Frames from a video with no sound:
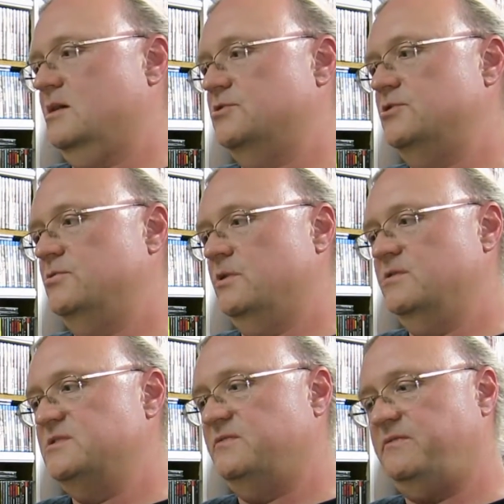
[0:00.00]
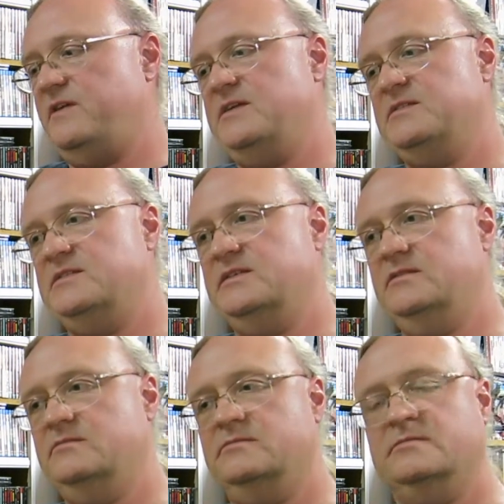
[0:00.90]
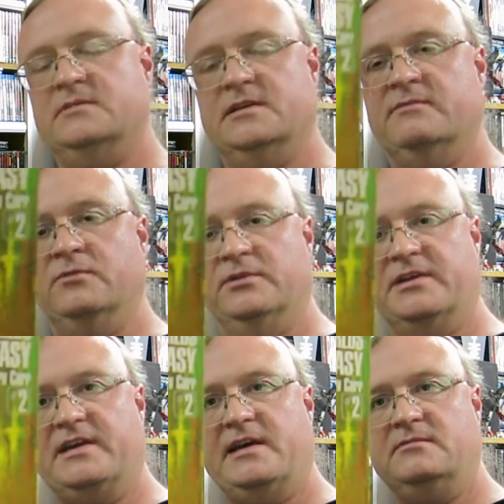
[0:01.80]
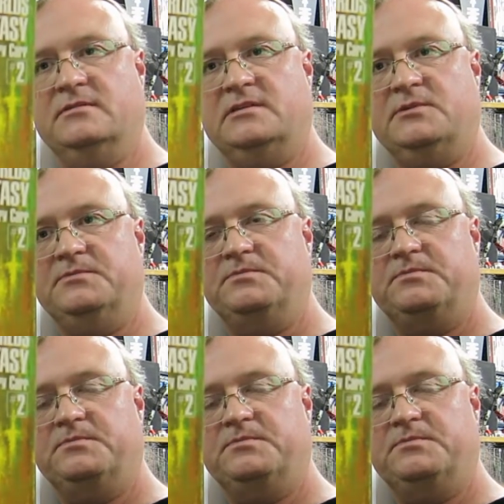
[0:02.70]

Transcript: New Worlds of Fantasy. The evil looking cat on that one.